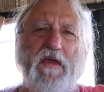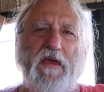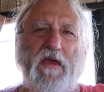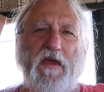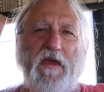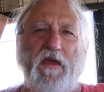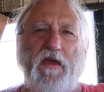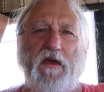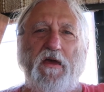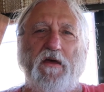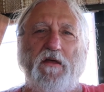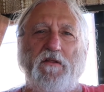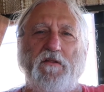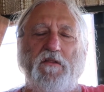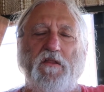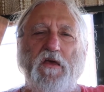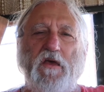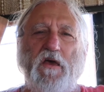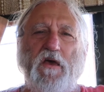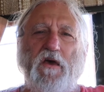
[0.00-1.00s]

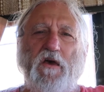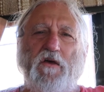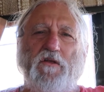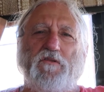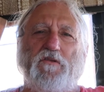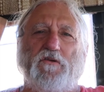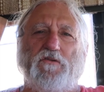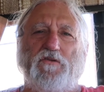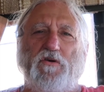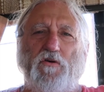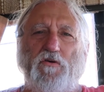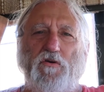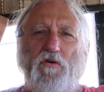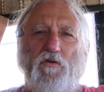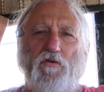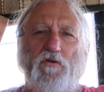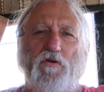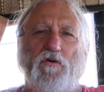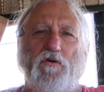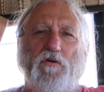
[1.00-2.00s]
and the
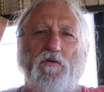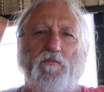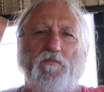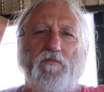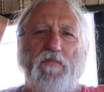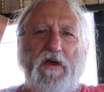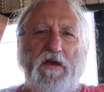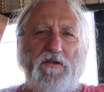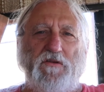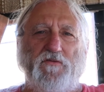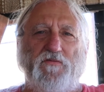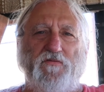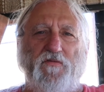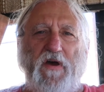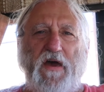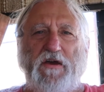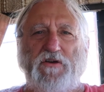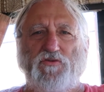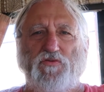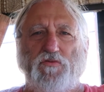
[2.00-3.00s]
Toyota
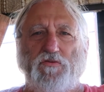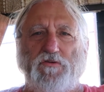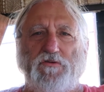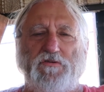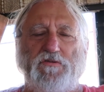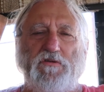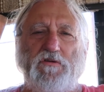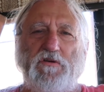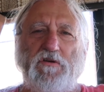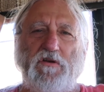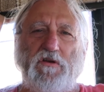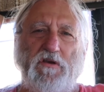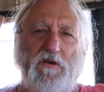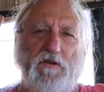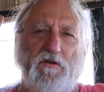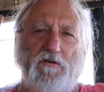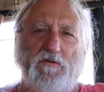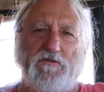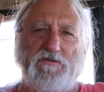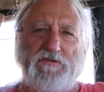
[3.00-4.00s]
manufacturers,
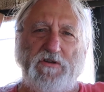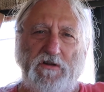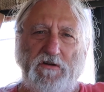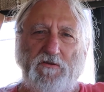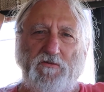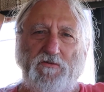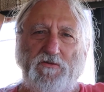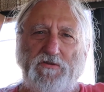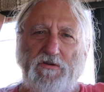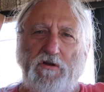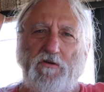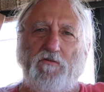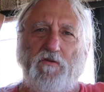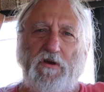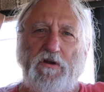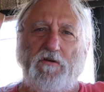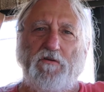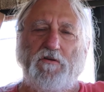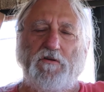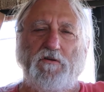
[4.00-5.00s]
you know,
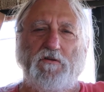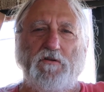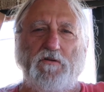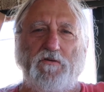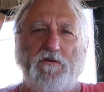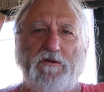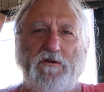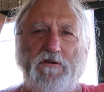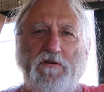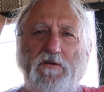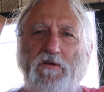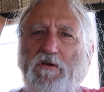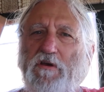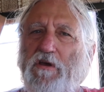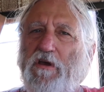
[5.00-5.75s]
Sunrader included,